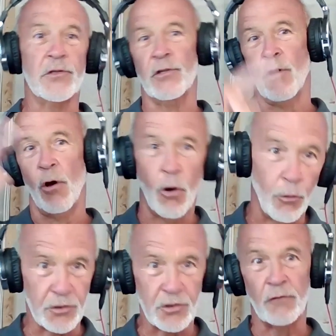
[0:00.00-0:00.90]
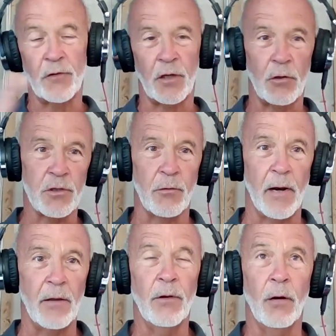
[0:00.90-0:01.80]
refrigerants and all the stuff that
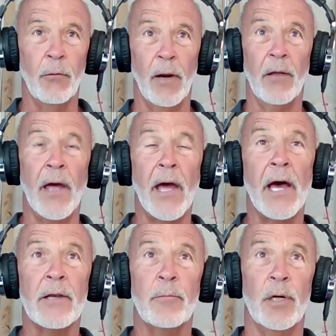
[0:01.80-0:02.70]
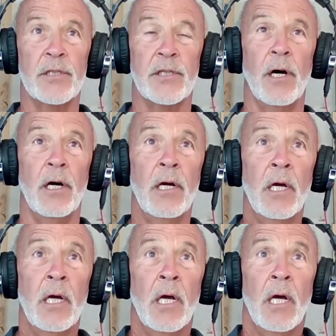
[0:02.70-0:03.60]
goes around that. But,
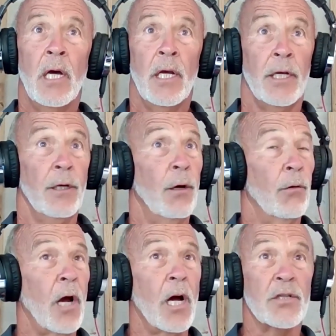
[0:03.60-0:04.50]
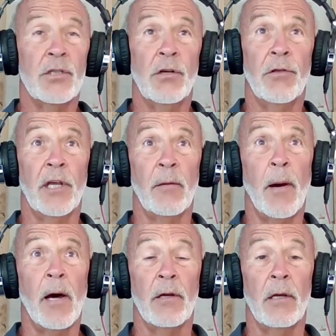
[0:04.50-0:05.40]
you
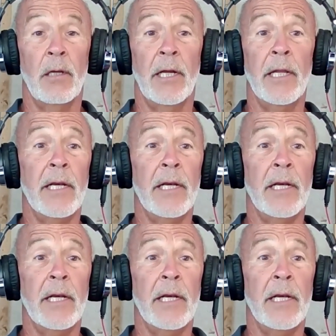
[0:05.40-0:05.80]
think about